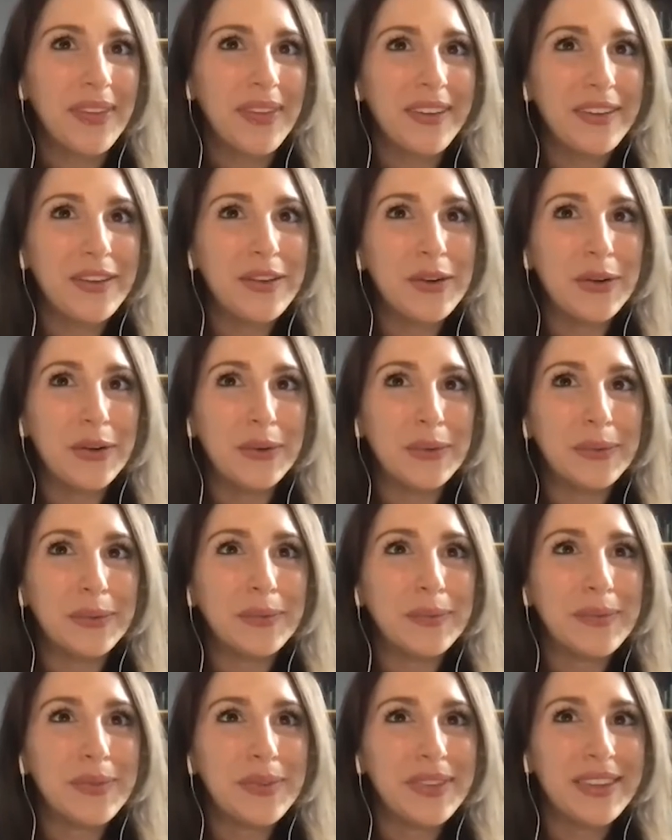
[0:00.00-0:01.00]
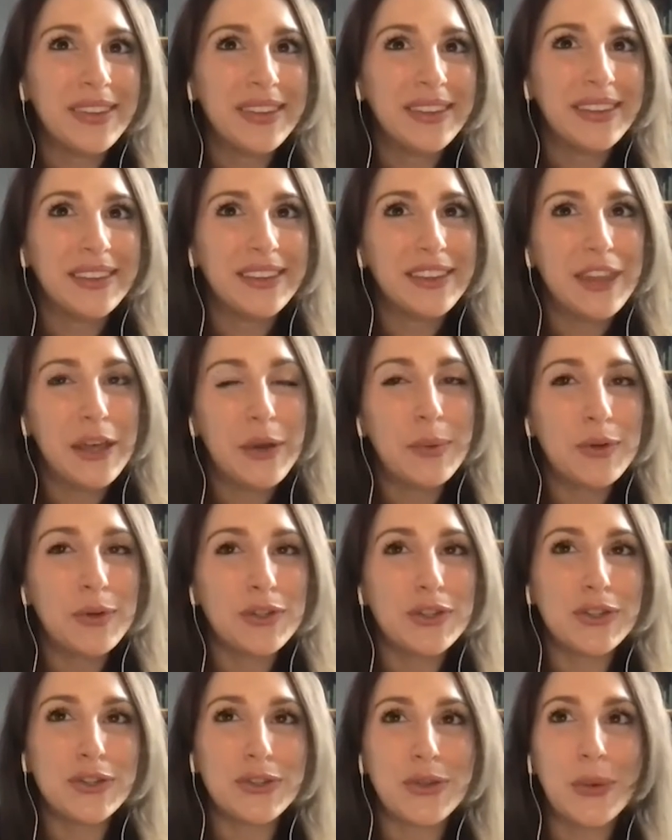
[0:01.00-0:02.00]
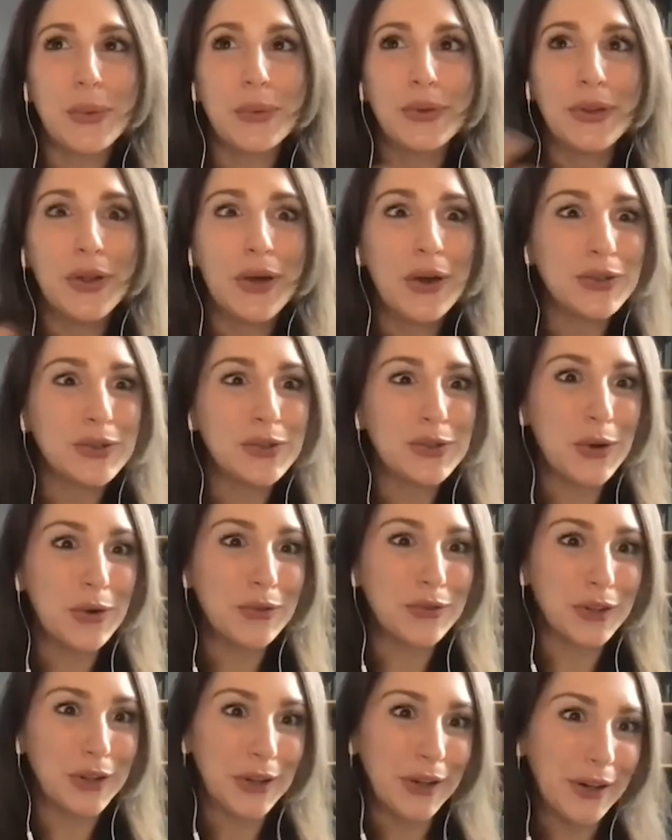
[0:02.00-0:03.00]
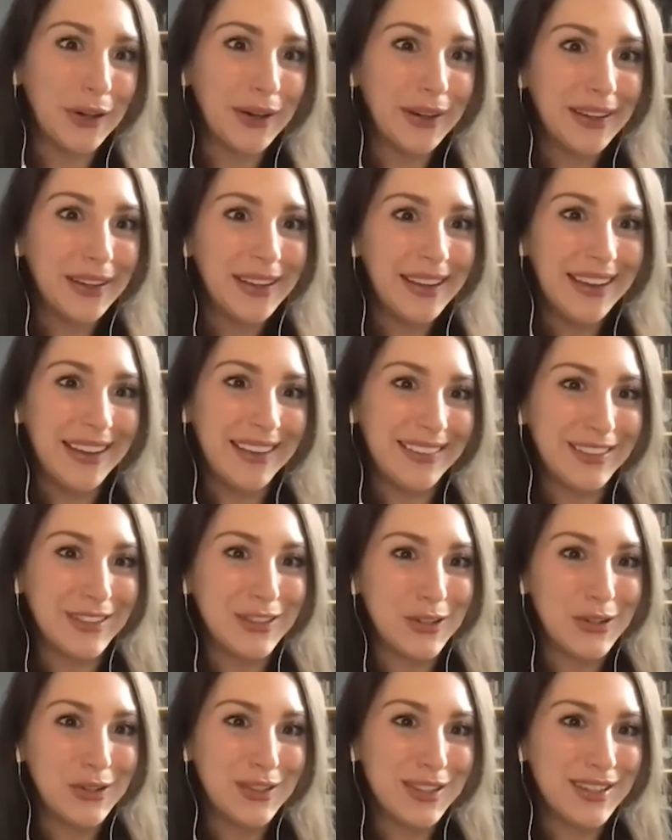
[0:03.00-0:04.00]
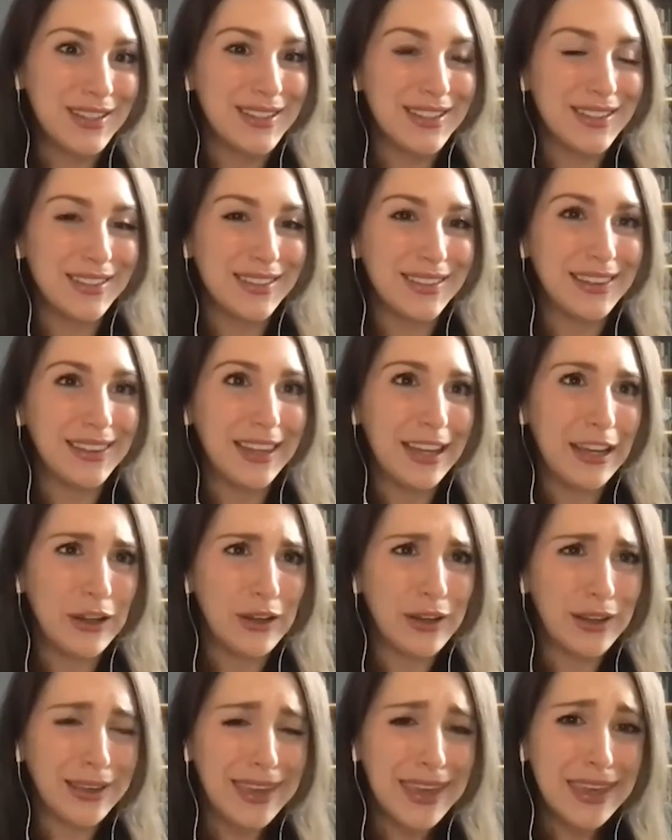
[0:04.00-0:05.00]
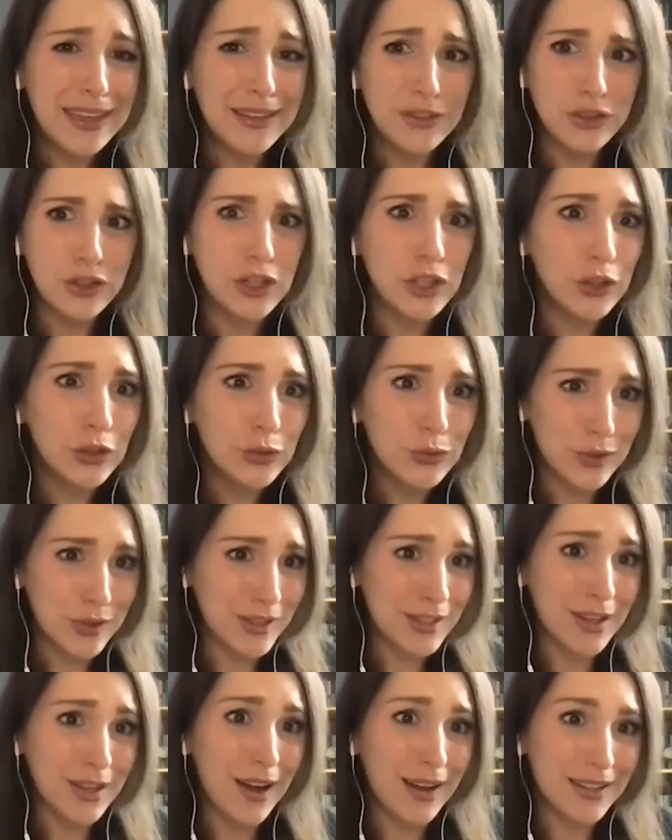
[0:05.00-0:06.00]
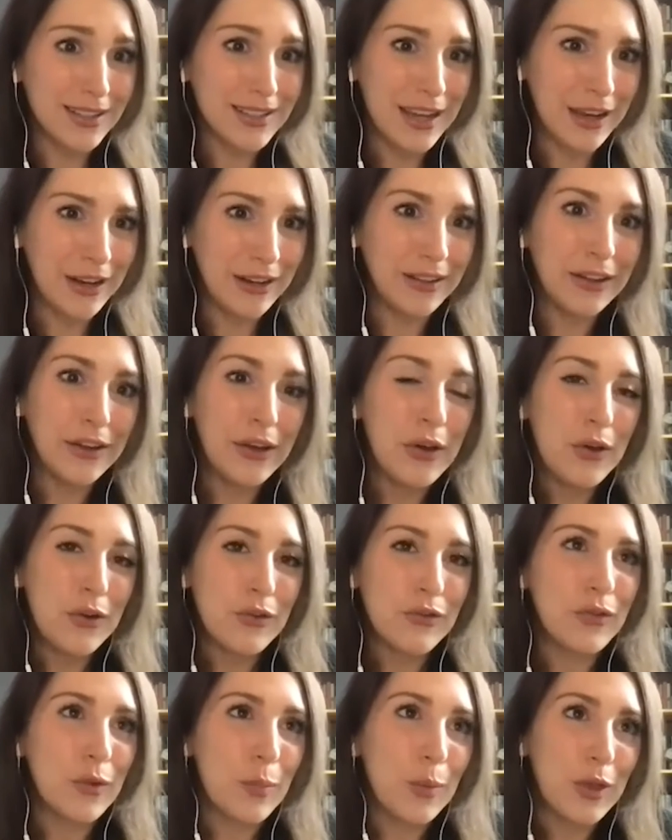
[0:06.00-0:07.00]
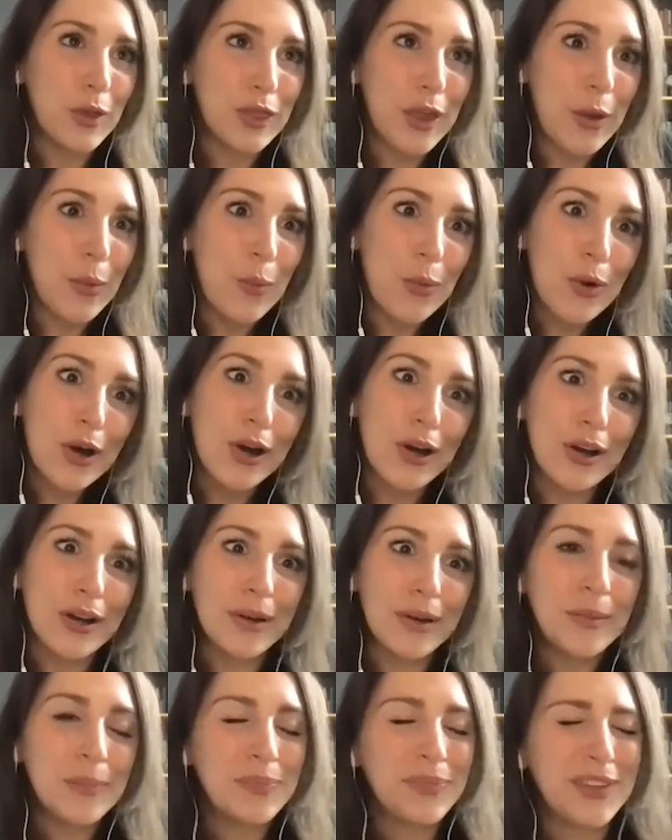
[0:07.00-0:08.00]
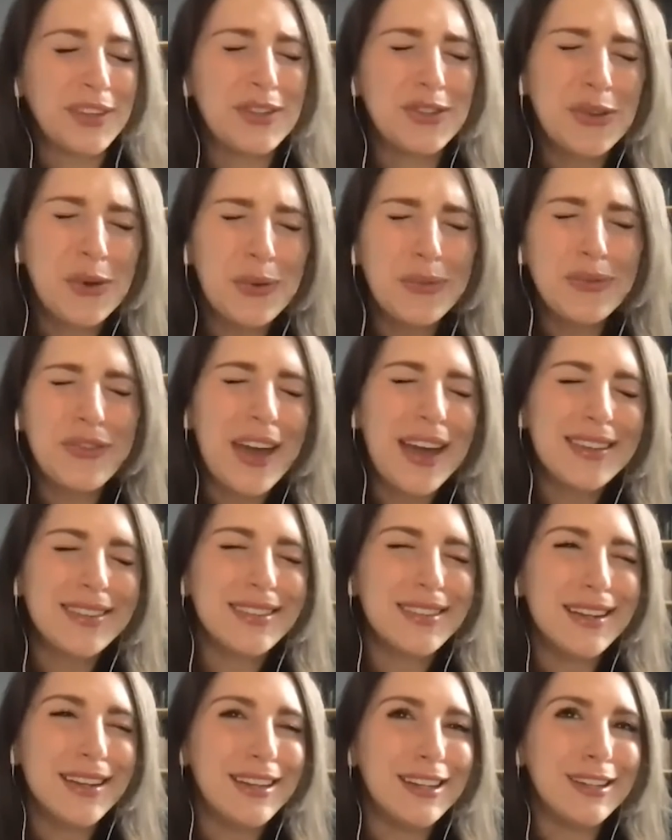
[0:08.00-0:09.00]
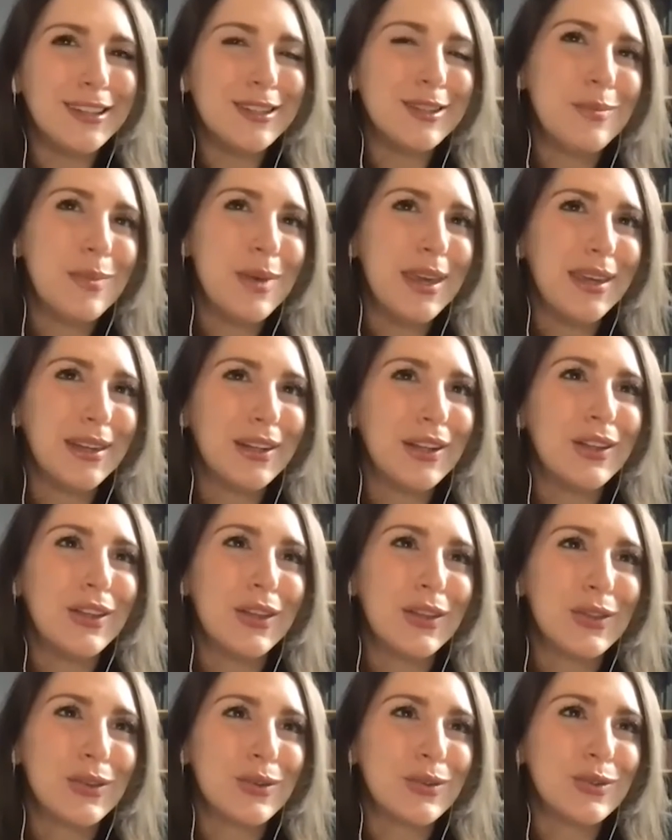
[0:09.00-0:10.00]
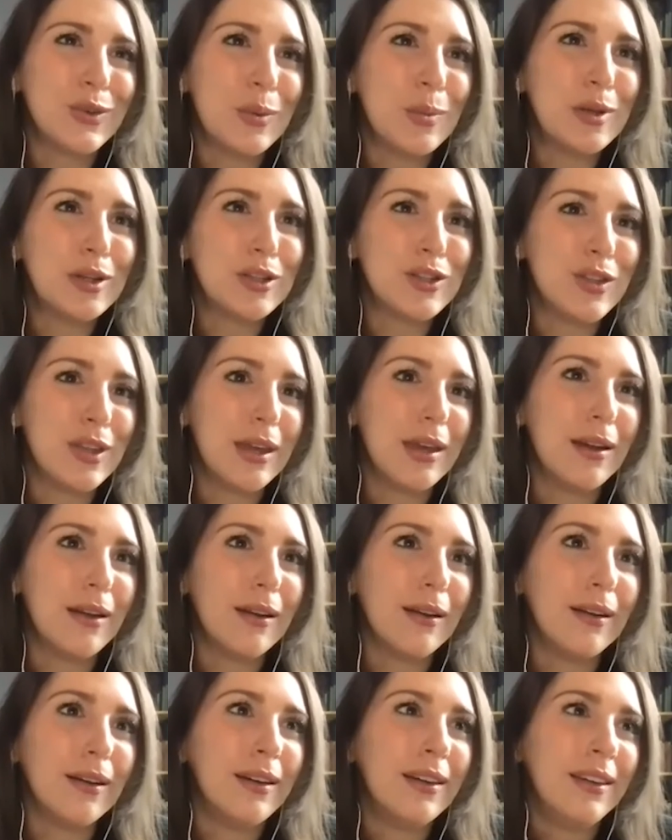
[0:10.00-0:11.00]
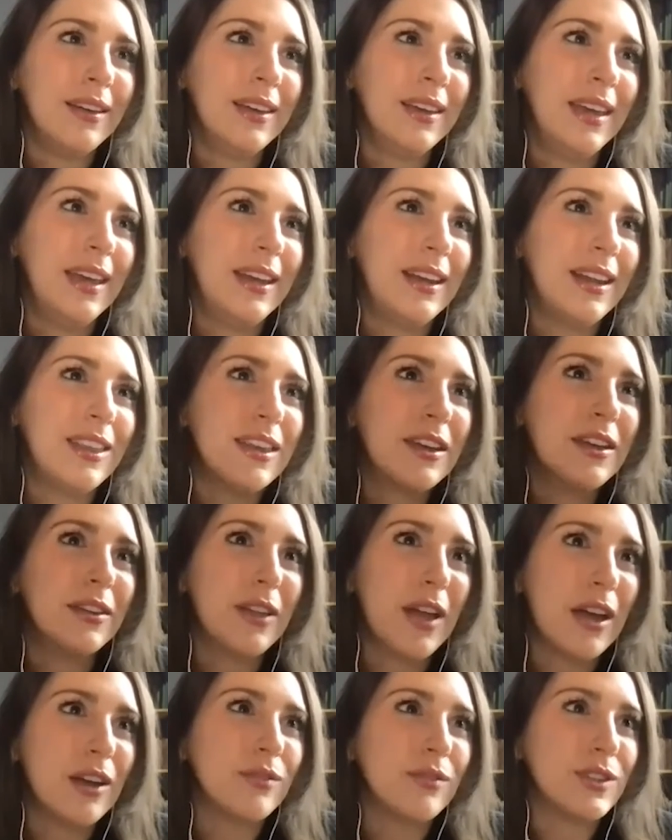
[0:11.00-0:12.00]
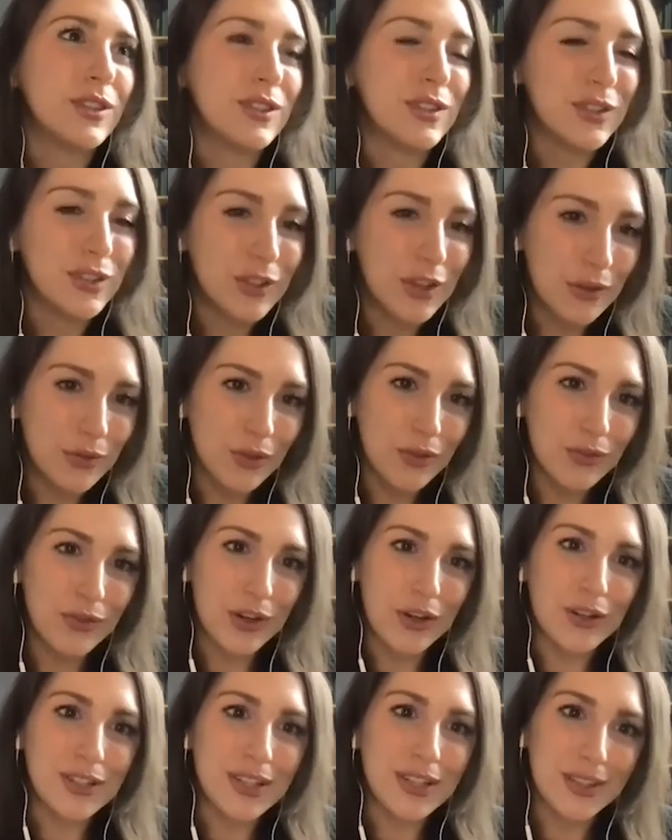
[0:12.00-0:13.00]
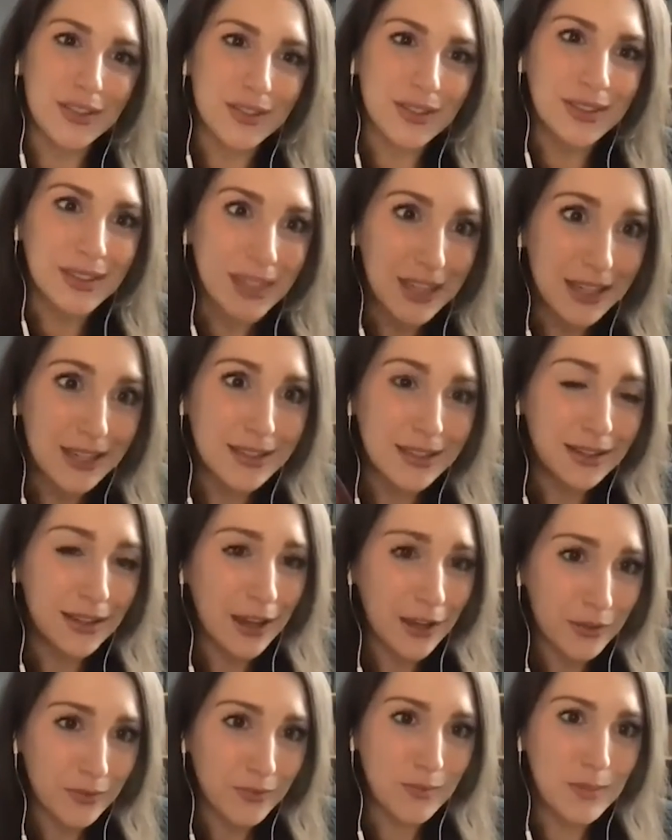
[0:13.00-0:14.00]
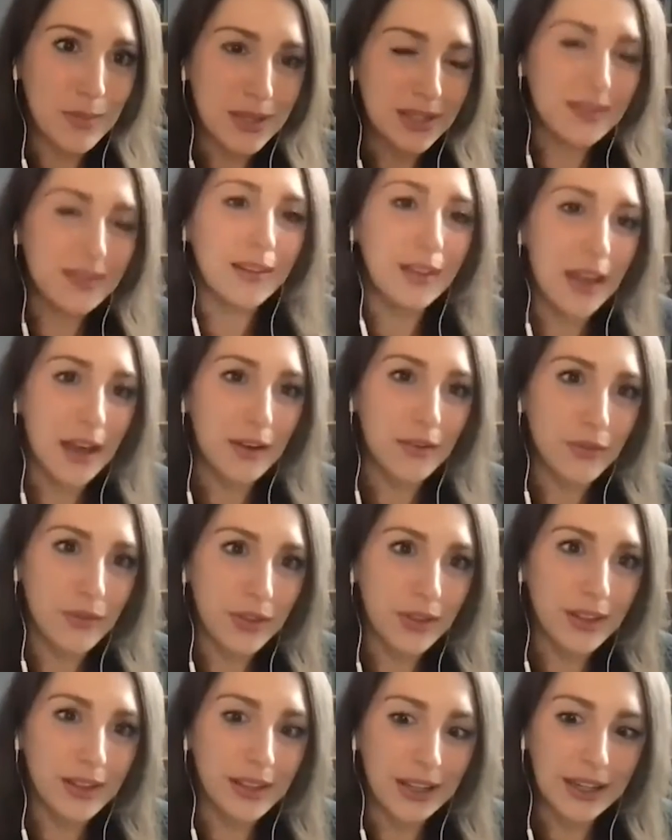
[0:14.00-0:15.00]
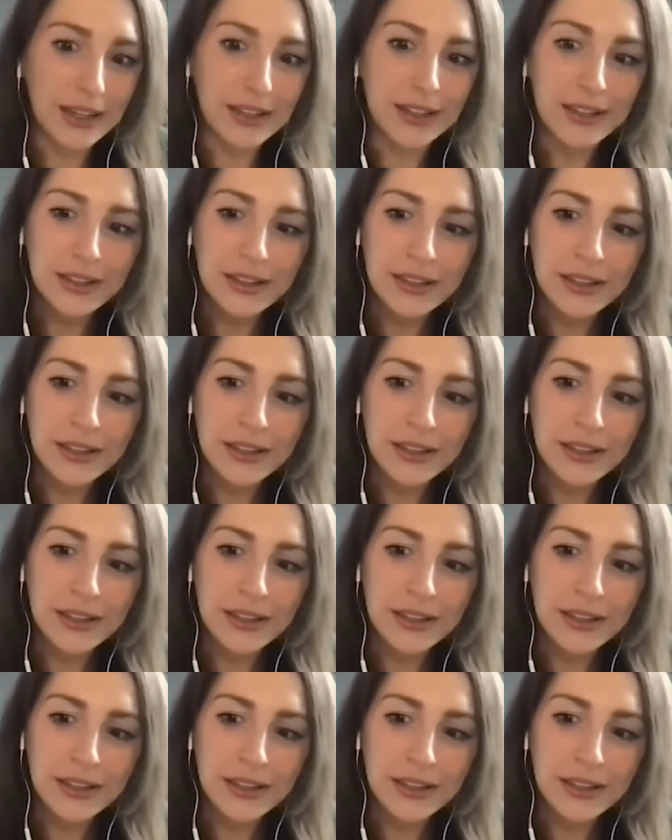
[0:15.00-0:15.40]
you know, they were just so glossed over mm-hmm. and turned into like children's content from what they were. So fascinating to me. And I think there's so much there. And I think a lot of us discover fairy tales as kids and kind of miss a lot of the like